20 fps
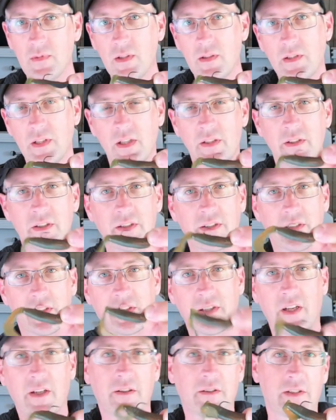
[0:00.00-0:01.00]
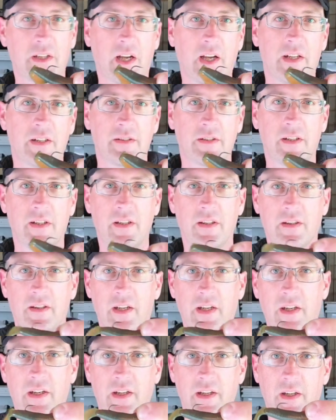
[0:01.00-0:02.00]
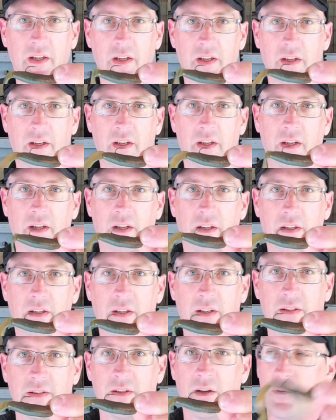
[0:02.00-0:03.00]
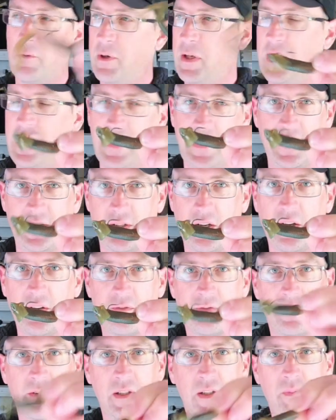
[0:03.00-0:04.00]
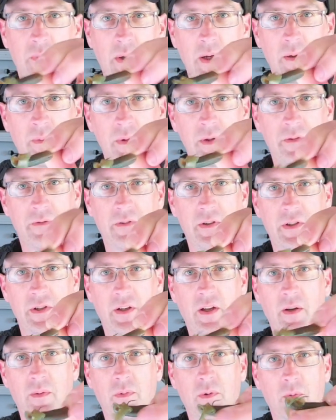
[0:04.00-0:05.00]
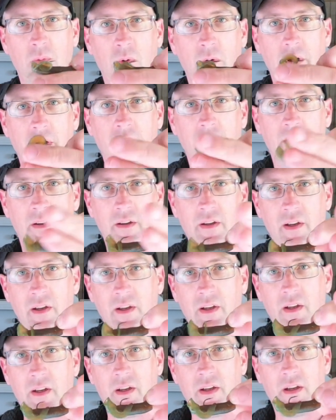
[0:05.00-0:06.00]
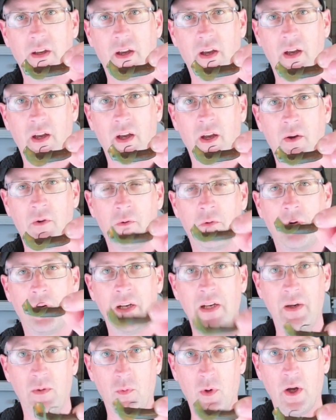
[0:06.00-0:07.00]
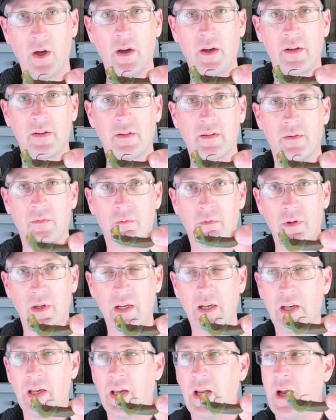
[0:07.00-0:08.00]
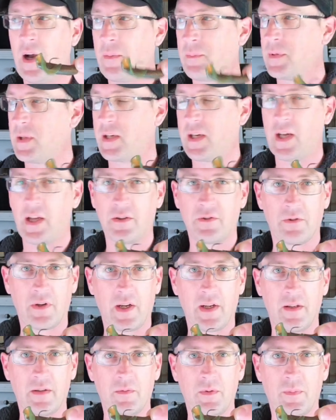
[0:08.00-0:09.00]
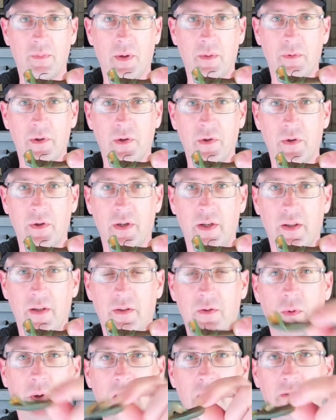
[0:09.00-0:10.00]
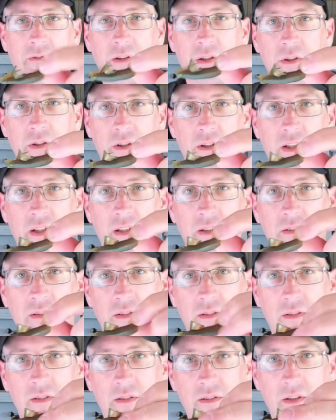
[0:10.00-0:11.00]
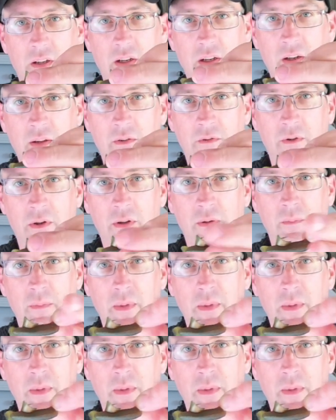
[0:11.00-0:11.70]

So just a subtle change that you think is not really designed for this purpose, fish in open water, uh, really worked and really upped the catch rate. Probably caught another 20 fish on these uh, through the